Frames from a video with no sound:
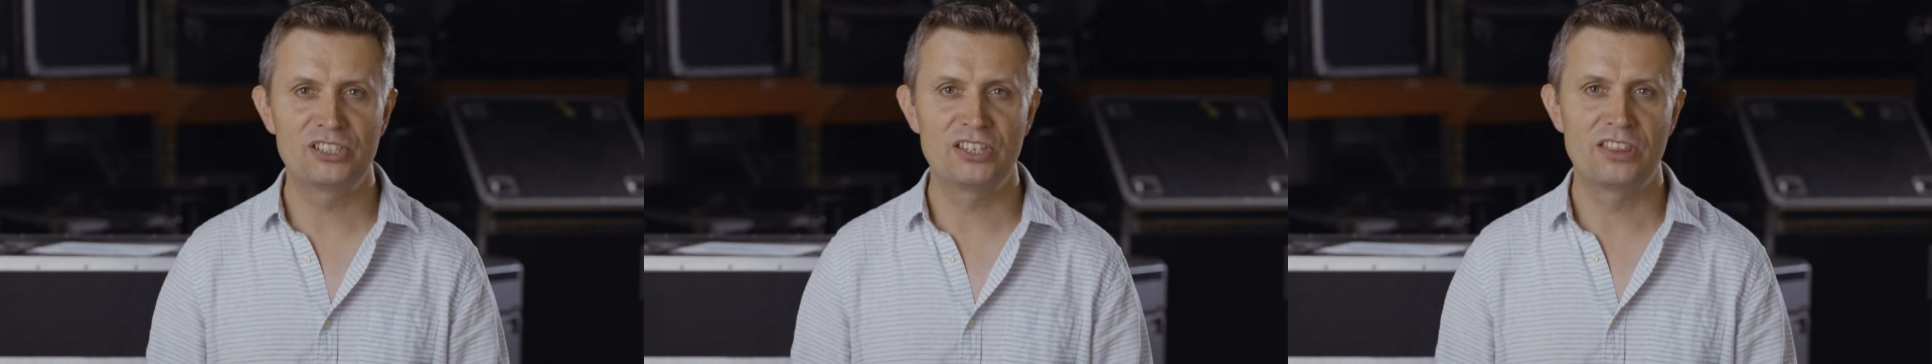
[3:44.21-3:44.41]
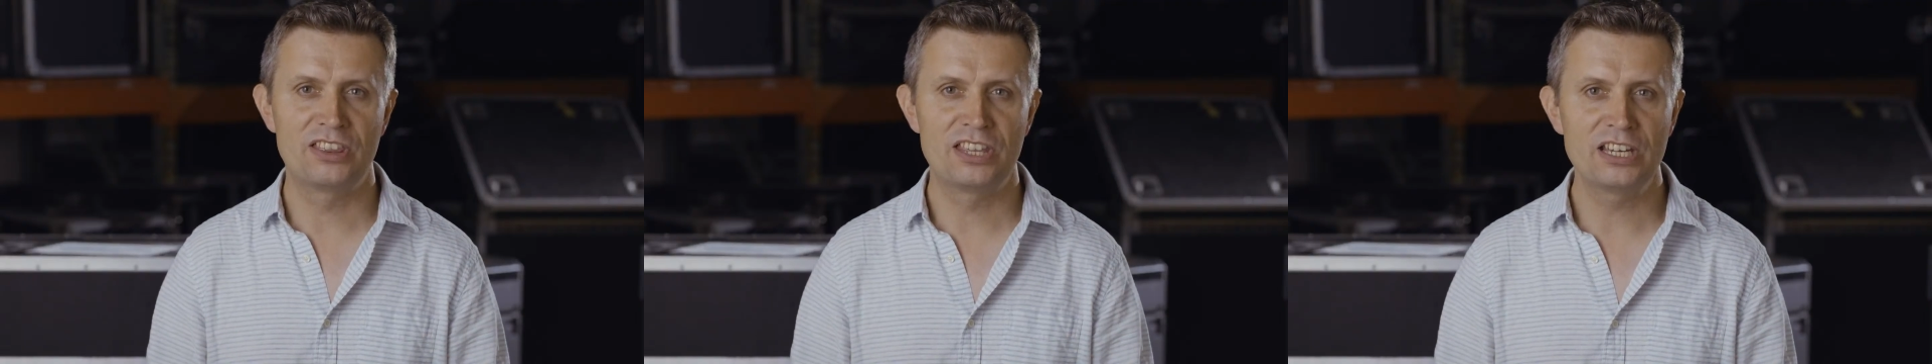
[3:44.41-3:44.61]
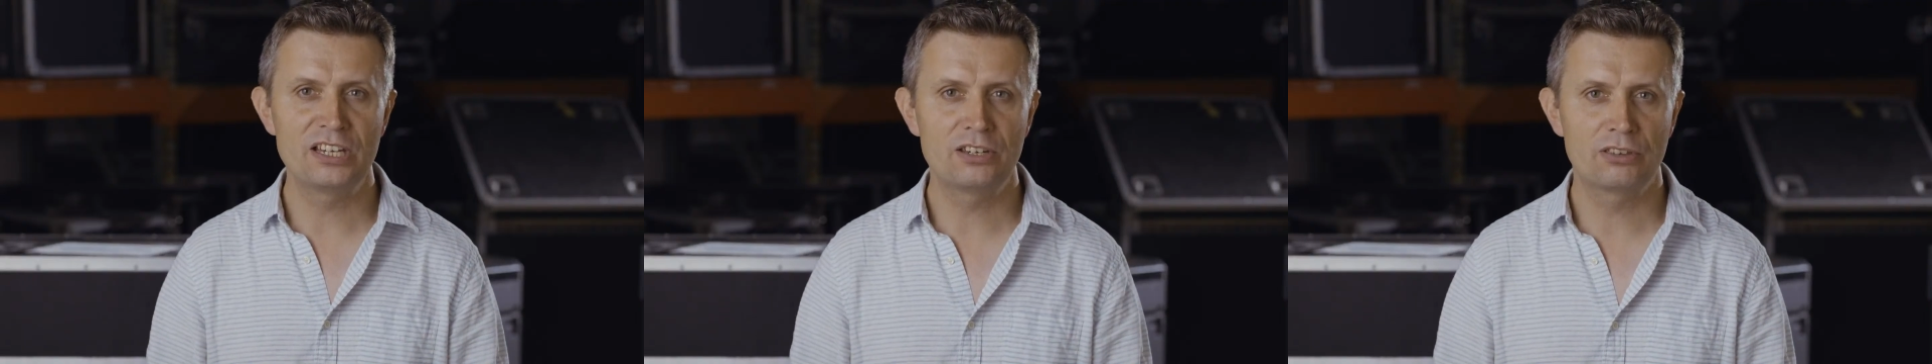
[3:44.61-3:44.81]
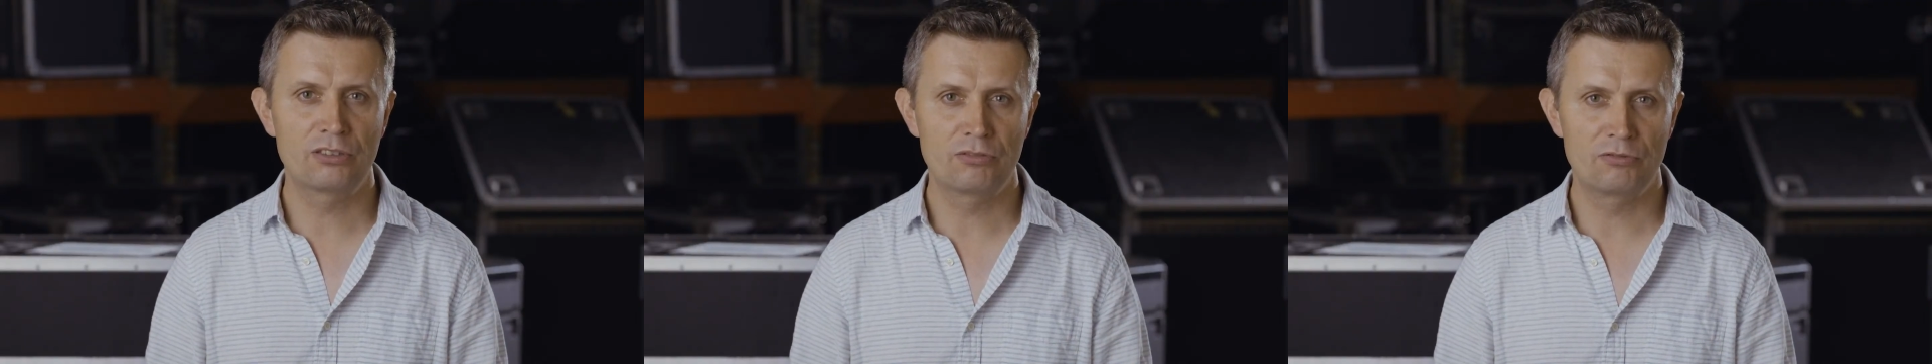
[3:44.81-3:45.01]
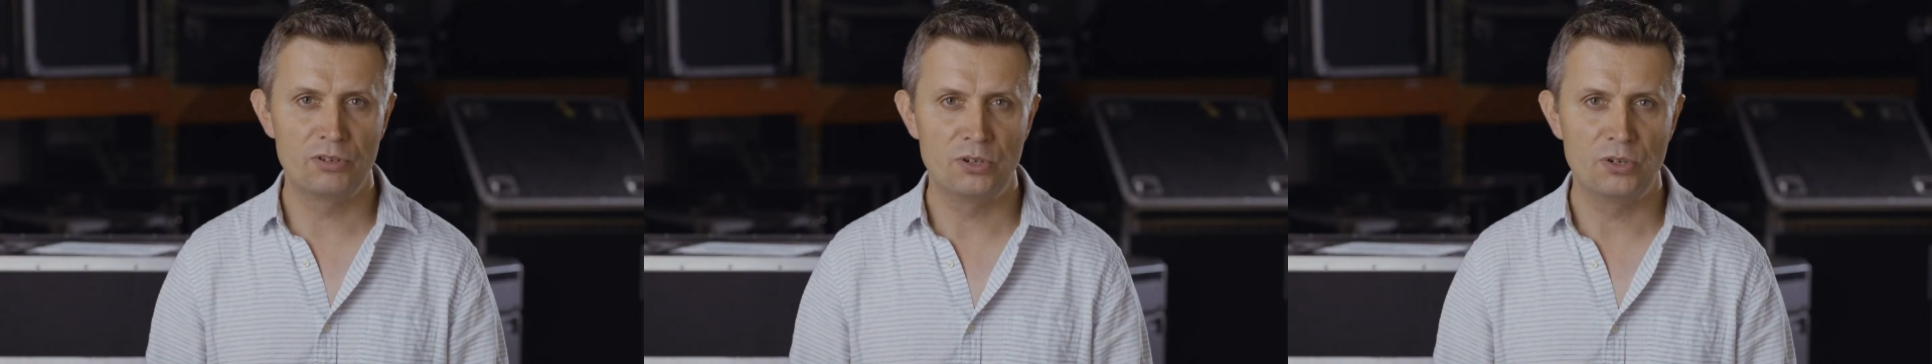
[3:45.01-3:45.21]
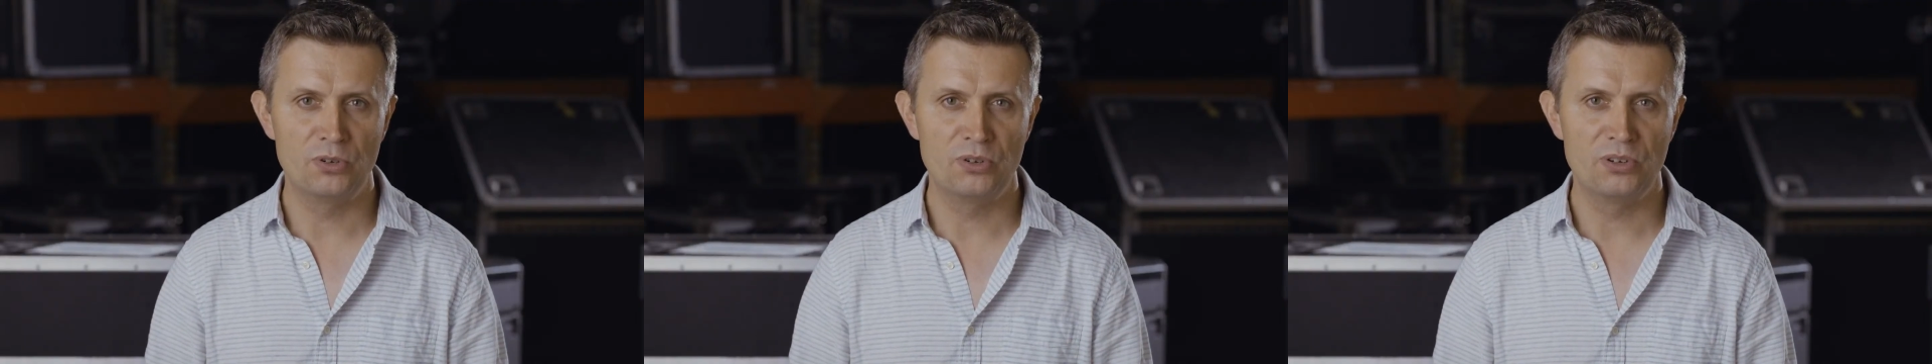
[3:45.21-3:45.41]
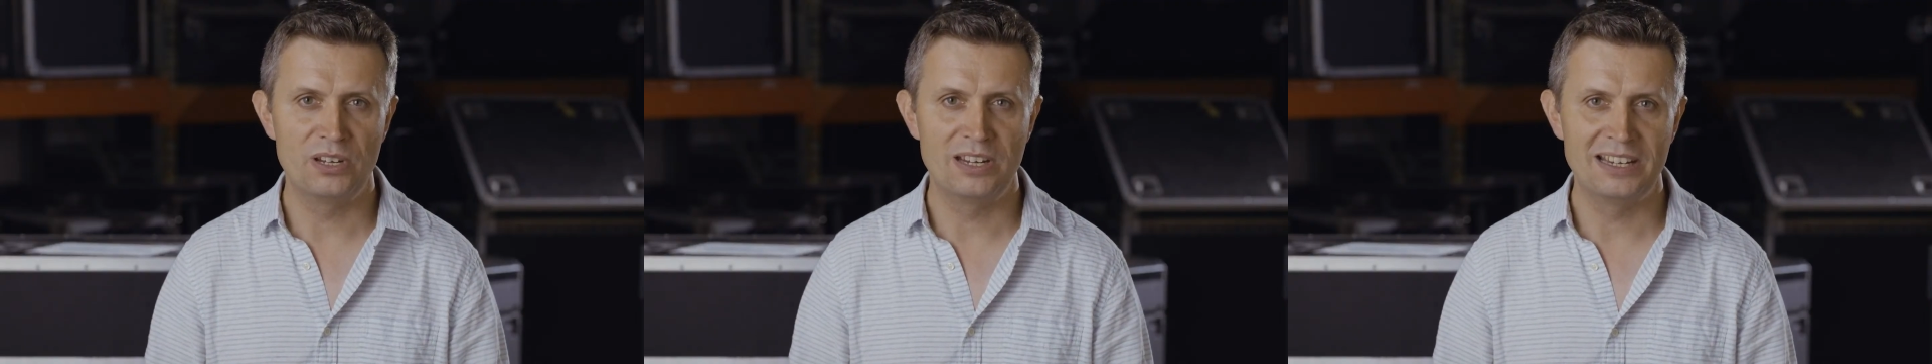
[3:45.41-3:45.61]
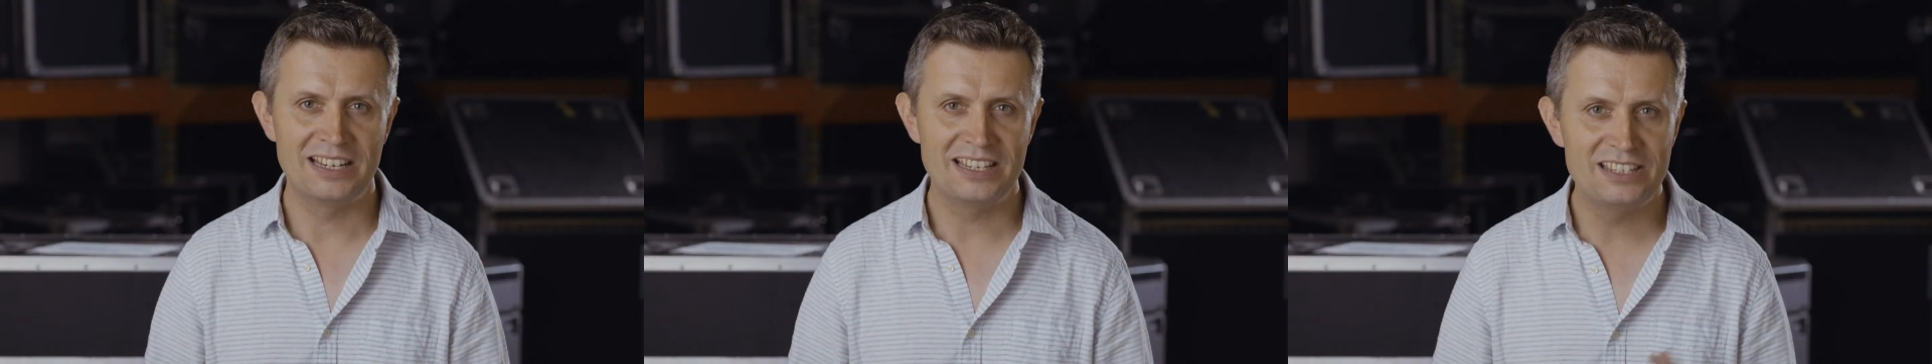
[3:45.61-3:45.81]
to think through
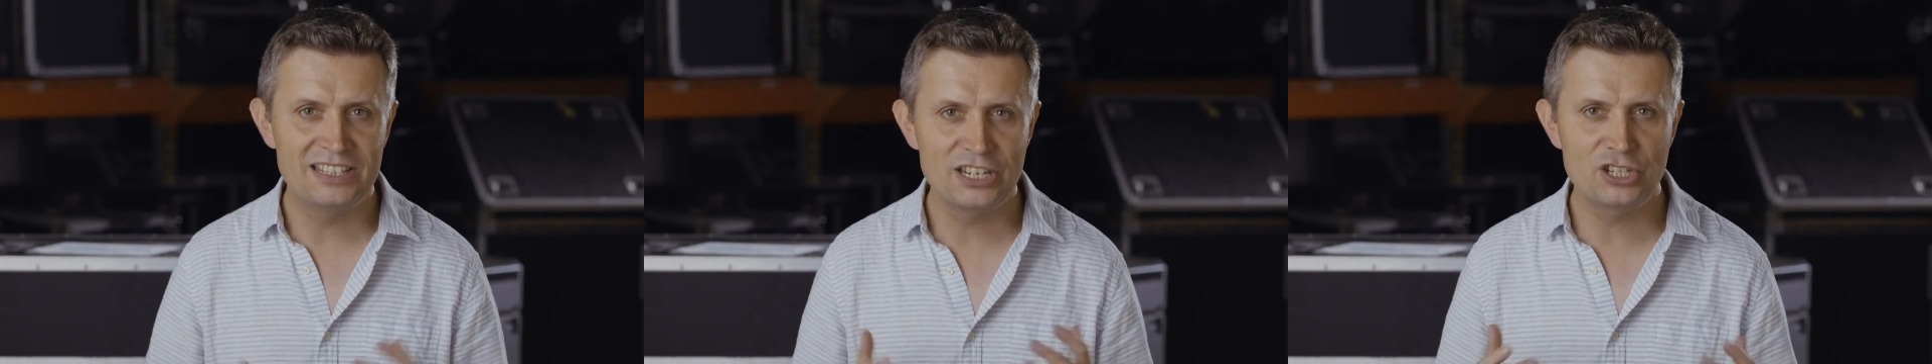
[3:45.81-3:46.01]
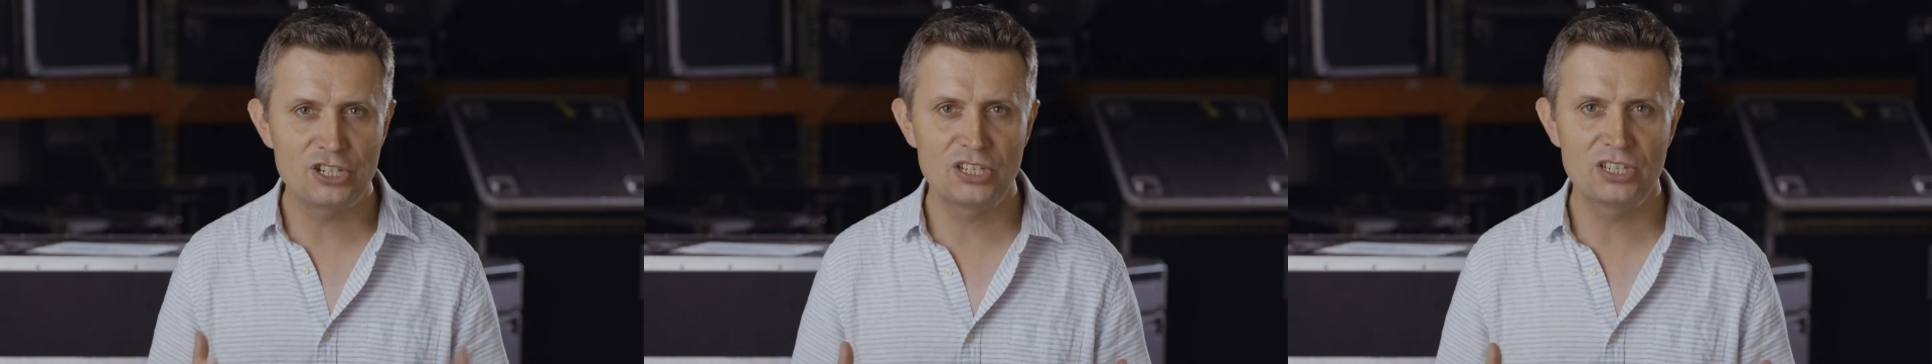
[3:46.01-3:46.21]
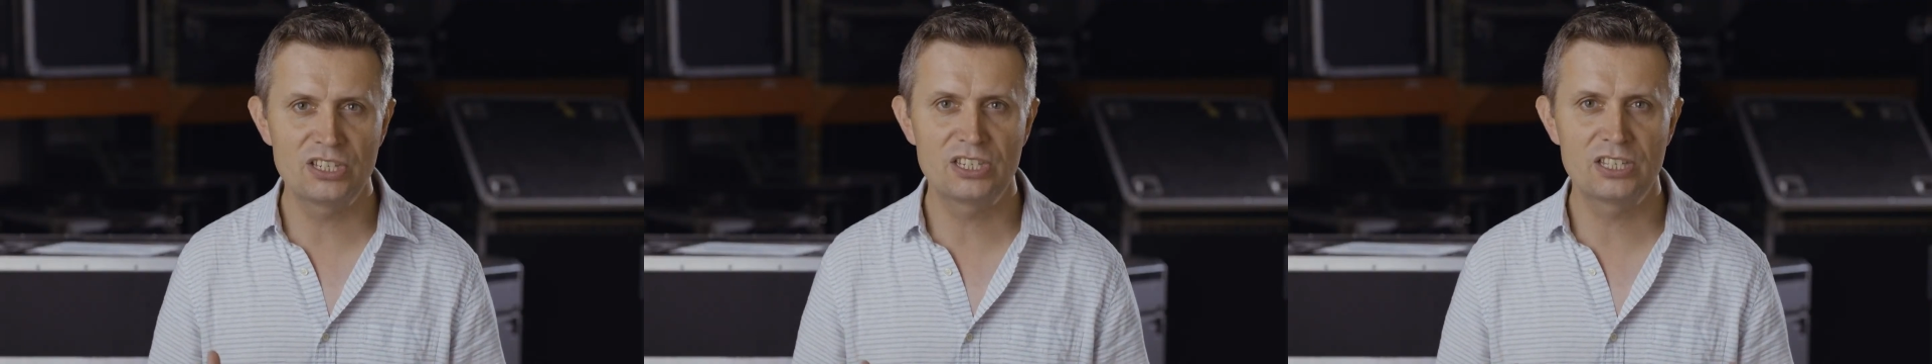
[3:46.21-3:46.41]
in addition